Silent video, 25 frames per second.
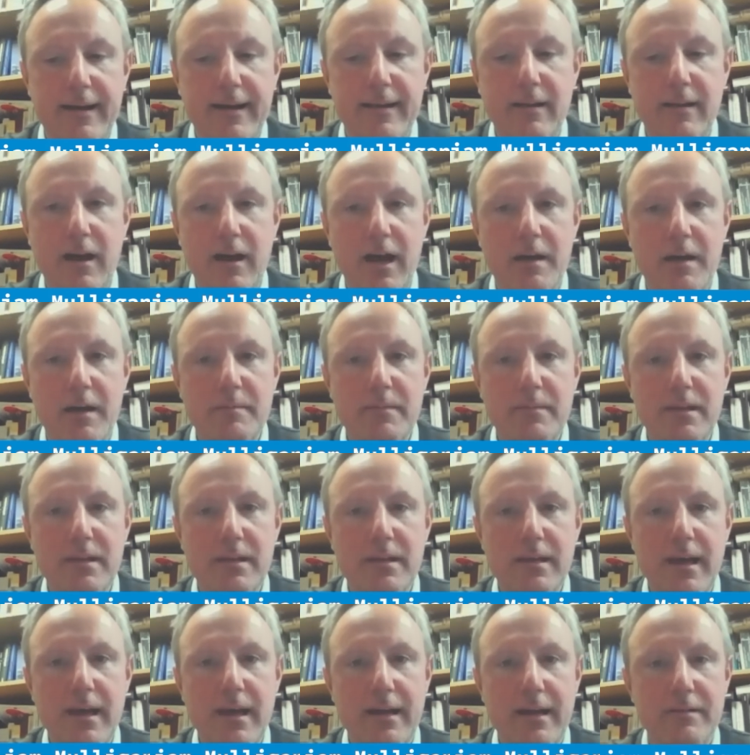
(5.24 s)
and I'm
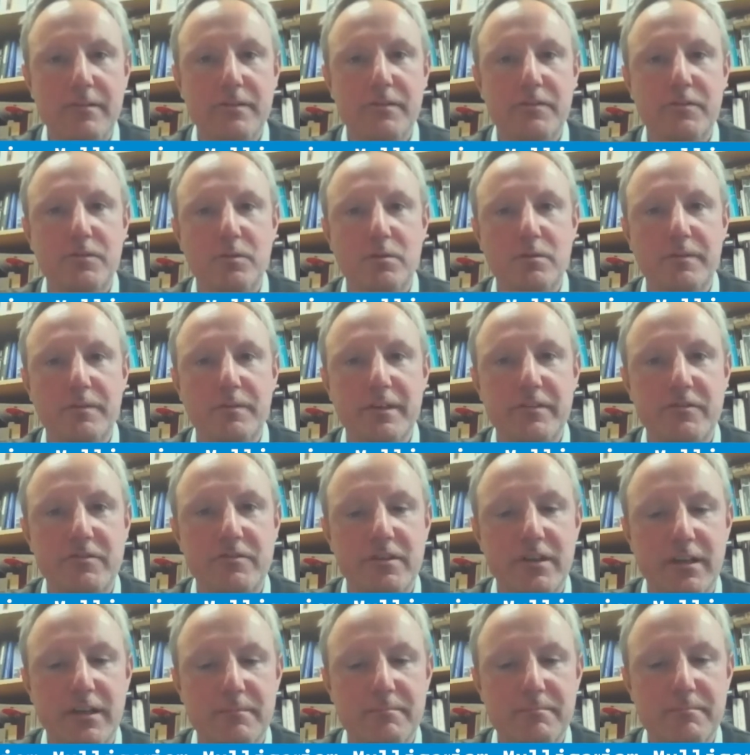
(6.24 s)
the head of the School of
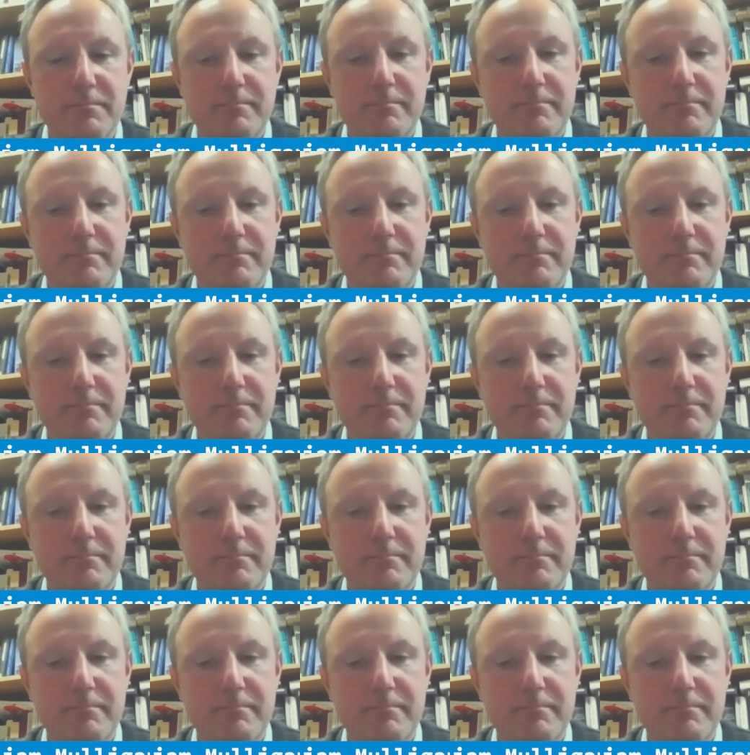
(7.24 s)
History.